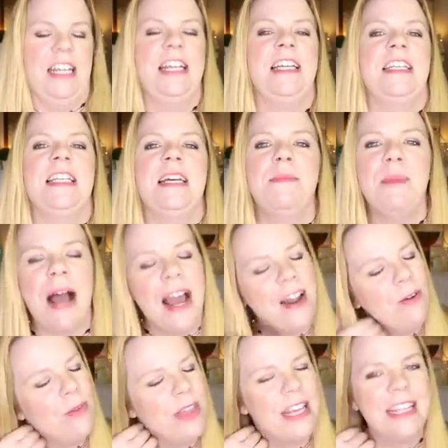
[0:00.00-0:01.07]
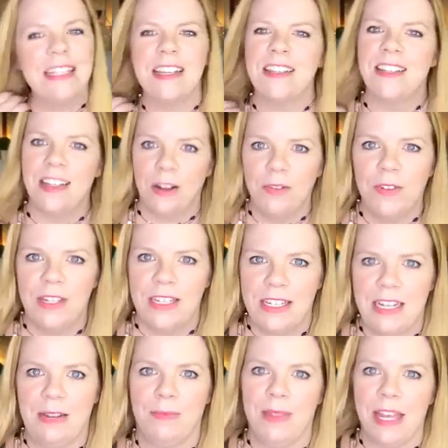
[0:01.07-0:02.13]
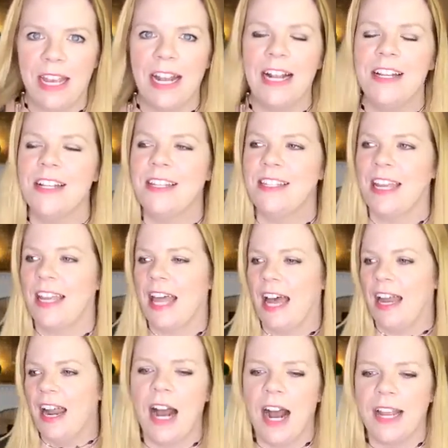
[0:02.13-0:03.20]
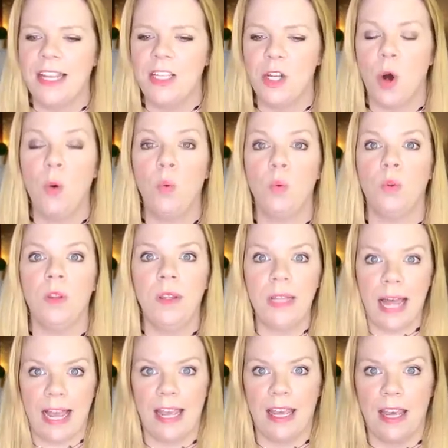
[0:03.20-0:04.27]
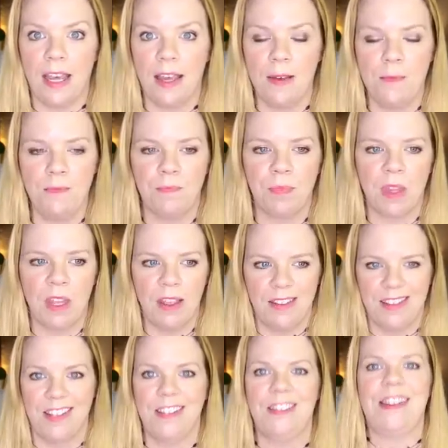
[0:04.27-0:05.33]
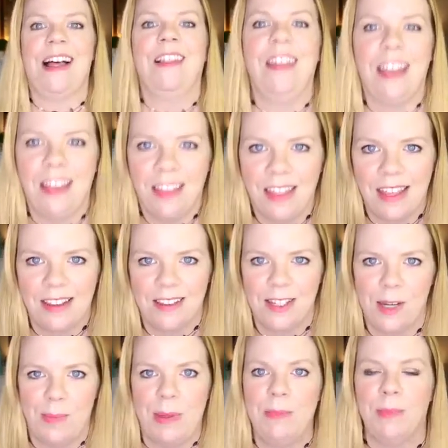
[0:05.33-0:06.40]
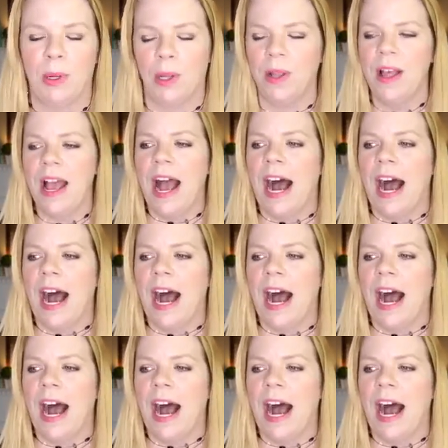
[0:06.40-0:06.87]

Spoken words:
I don't think it's a self-esteem thing. Can I just say that? I don't like selling things to people.